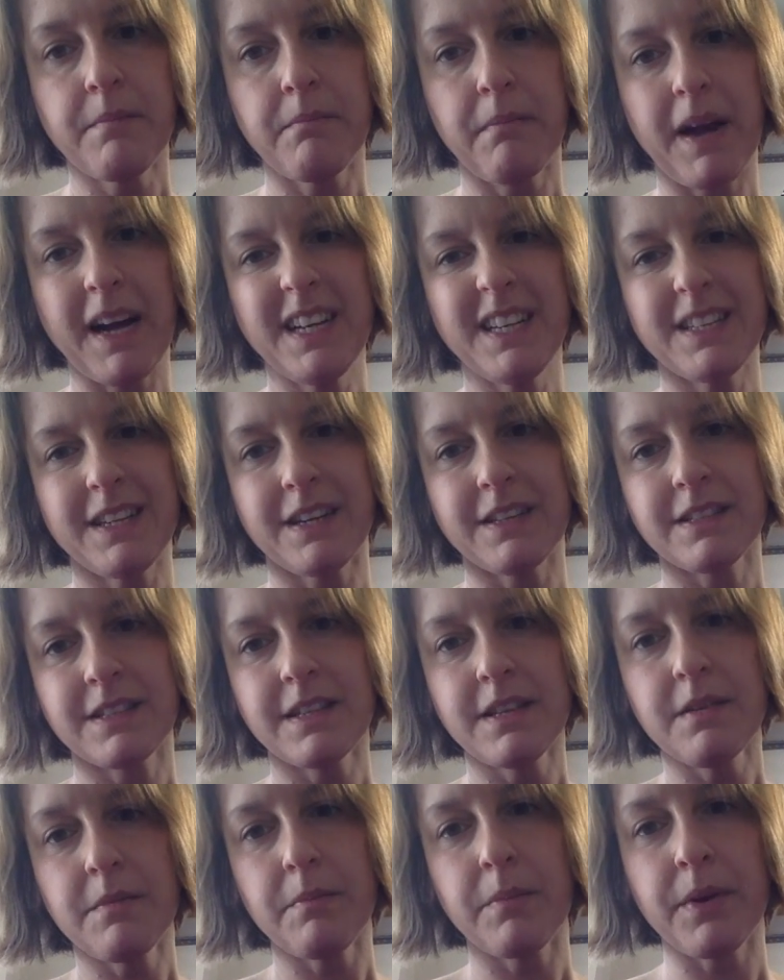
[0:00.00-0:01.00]
Mine
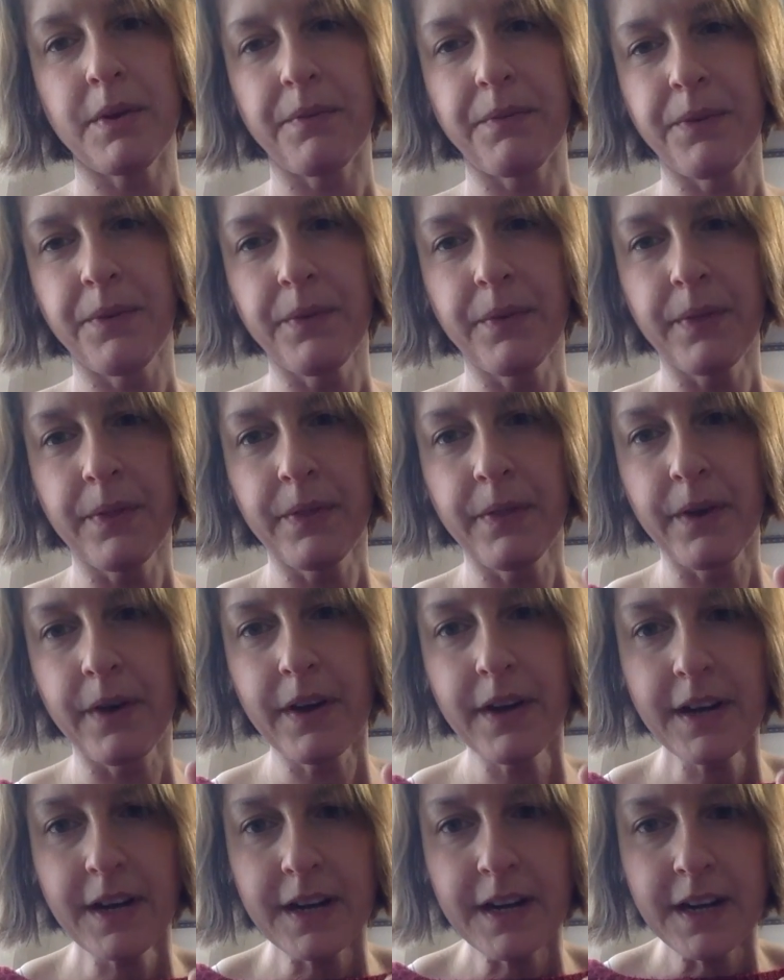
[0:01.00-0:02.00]
doesn't, but if you
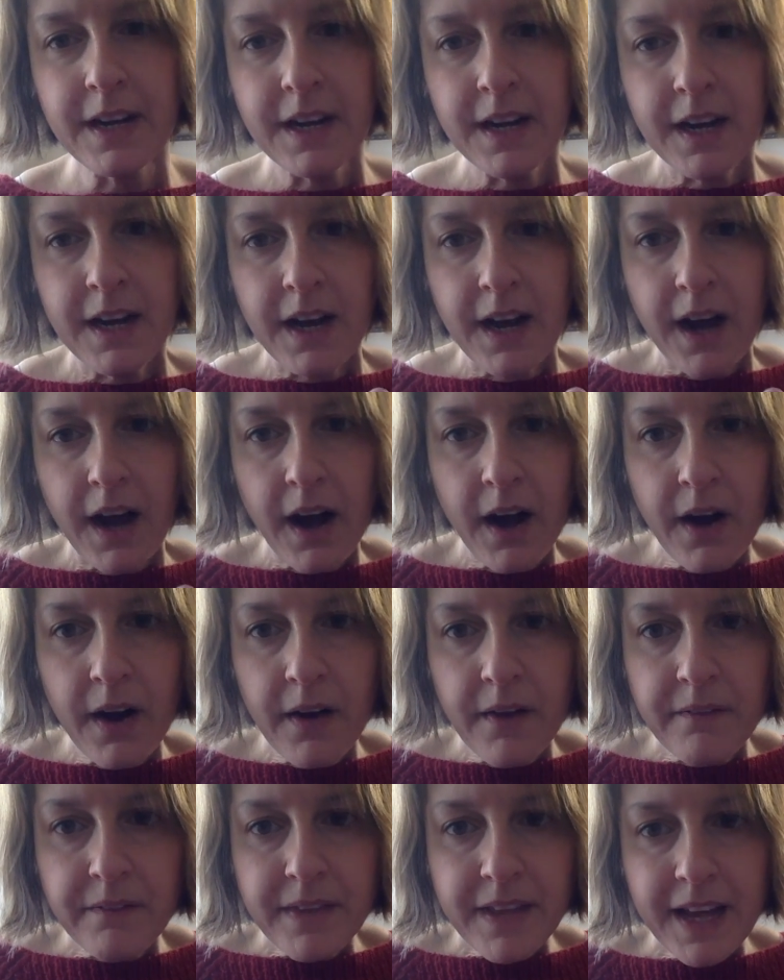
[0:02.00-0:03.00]
look,
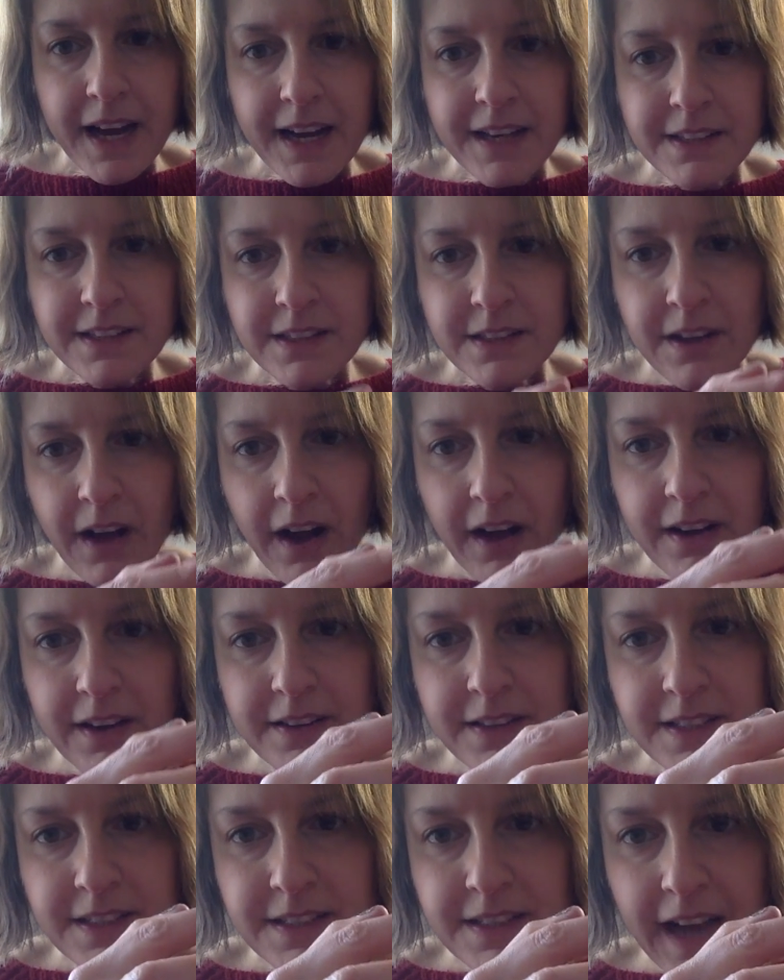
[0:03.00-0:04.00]
it has a dot
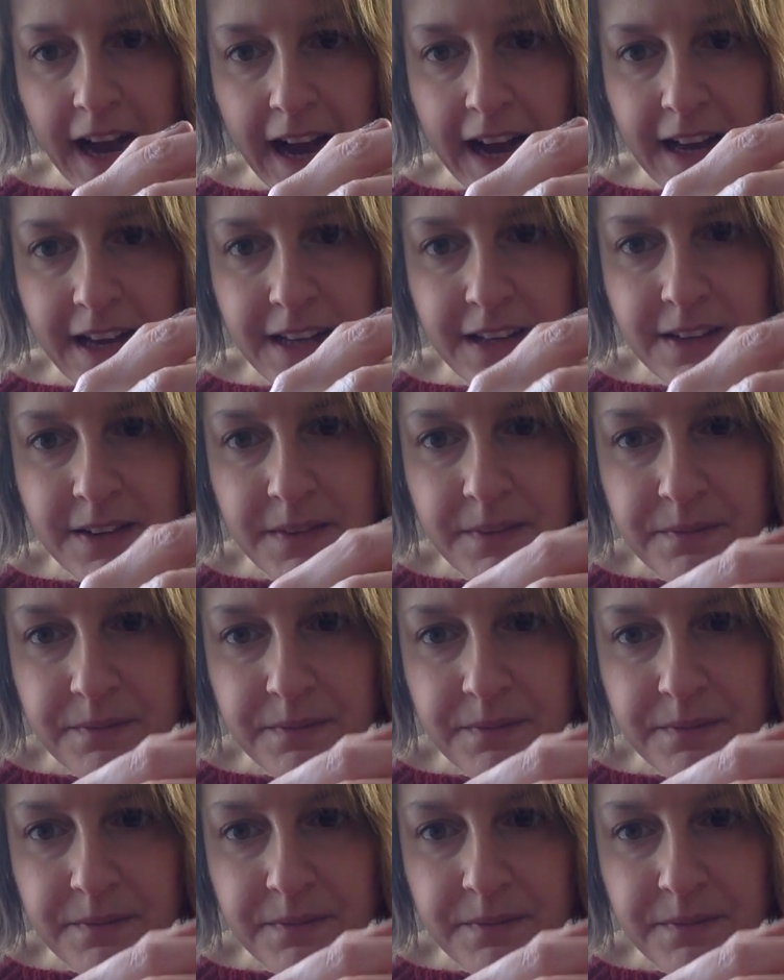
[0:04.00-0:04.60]
on the side.